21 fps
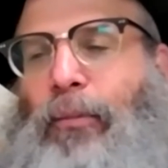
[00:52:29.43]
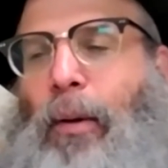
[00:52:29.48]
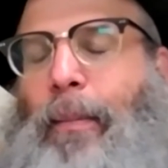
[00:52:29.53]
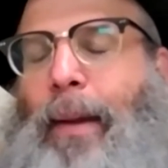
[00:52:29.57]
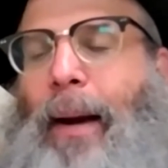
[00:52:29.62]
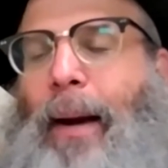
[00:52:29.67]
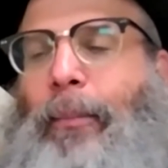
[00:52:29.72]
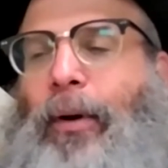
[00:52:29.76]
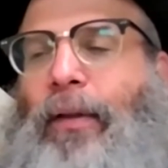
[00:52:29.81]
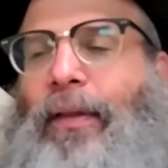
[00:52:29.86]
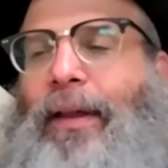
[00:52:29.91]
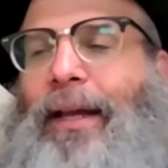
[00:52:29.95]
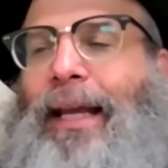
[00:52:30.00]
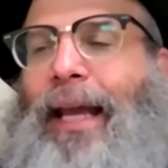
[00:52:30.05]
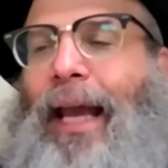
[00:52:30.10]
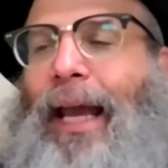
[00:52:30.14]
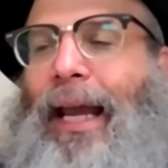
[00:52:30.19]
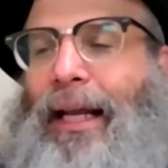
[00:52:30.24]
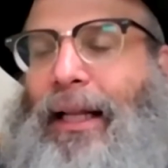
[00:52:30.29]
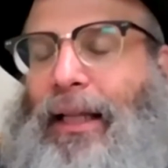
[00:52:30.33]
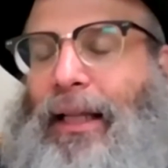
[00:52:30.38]
remember the
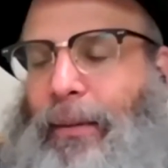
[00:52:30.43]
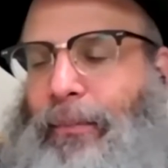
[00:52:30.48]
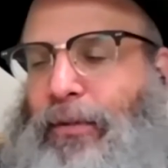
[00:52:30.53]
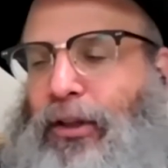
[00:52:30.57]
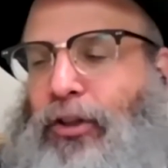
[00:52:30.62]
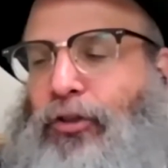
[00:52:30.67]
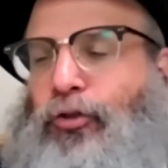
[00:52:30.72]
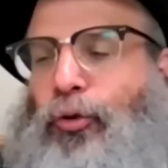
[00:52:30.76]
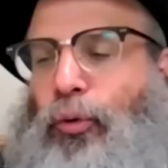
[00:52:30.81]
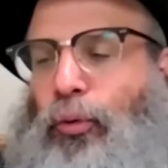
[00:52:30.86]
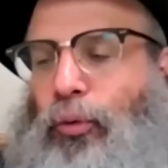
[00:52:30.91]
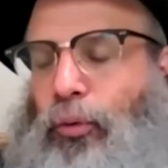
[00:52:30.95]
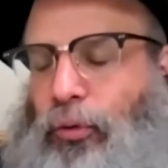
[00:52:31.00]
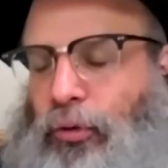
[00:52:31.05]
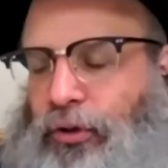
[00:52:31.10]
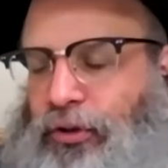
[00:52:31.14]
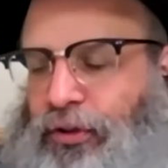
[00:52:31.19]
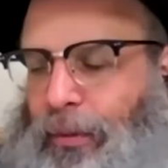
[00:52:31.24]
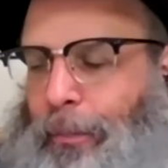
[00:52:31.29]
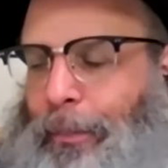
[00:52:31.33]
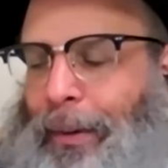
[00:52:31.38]
kalim, the
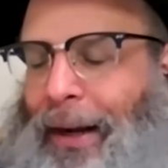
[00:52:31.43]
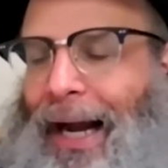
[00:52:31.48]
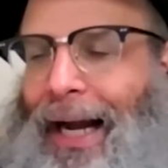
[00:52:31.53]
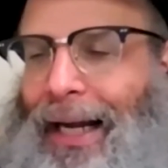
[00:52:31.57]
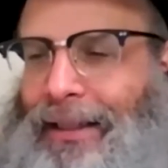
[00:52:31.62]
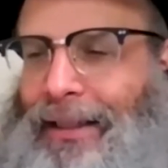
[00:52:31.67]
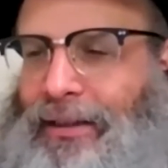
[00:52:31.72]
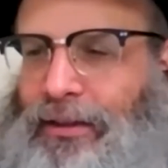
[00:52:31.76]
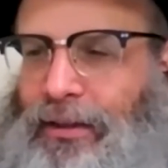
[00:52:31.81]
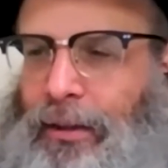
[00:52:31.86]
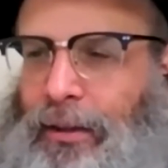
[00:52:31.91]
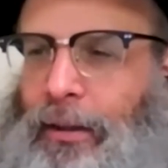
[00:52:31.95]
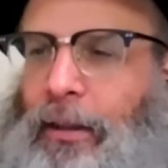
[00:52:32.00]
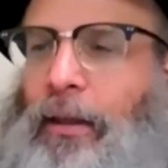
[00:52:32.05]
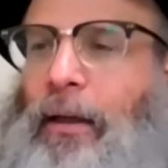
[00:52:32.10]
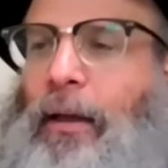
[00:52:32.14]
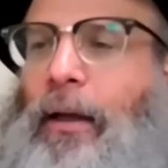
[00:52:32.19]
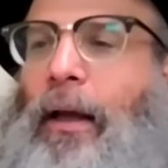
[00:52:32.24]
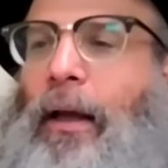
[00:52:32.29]
tools, the pots, the,